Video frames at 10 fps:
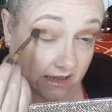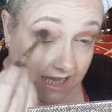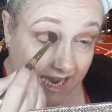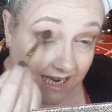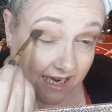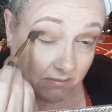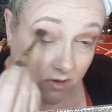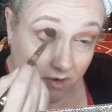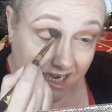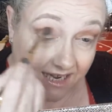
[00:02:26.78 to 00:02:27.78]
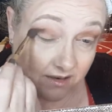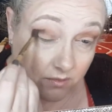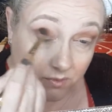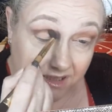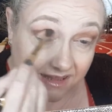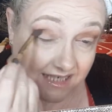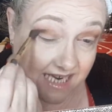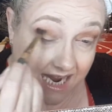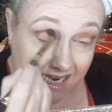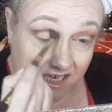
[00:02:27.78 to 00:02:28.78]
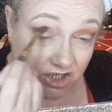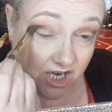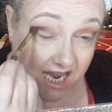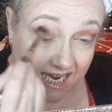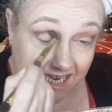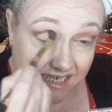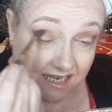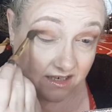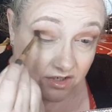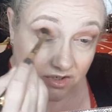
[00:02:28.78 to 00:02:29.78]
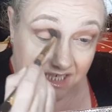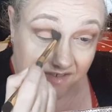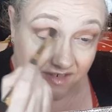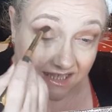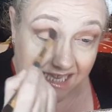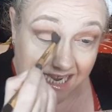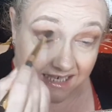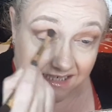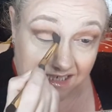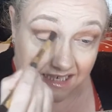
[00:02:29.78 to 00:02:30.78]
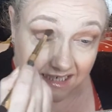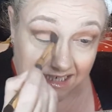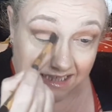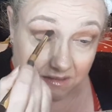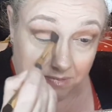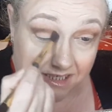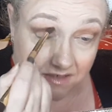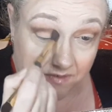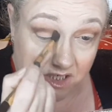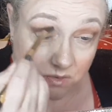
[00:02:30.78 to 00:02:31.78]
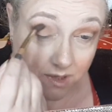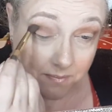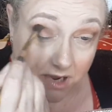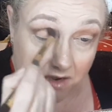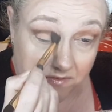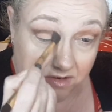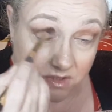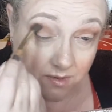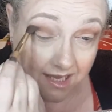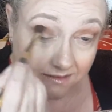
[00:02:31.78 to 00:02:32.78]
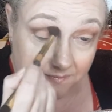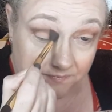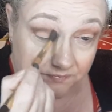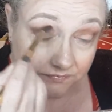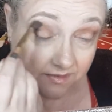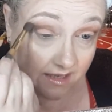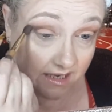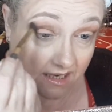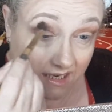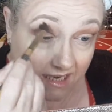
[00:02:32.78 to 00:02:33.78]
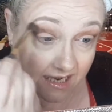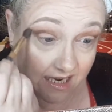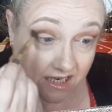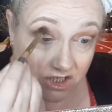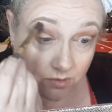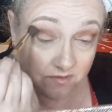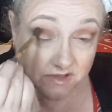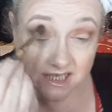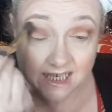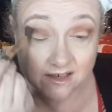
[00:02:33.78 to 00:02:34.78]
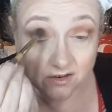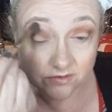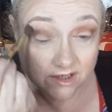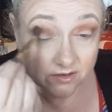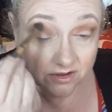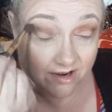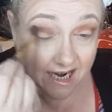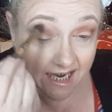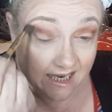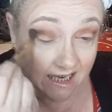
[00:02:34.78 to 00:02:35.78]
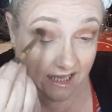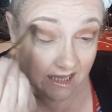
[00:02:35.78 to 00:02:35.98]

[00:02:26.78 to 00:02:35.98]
Then I'm going in with the darker shade and just giving that a little bit of a sweep over as well, as you have seen on the other eye,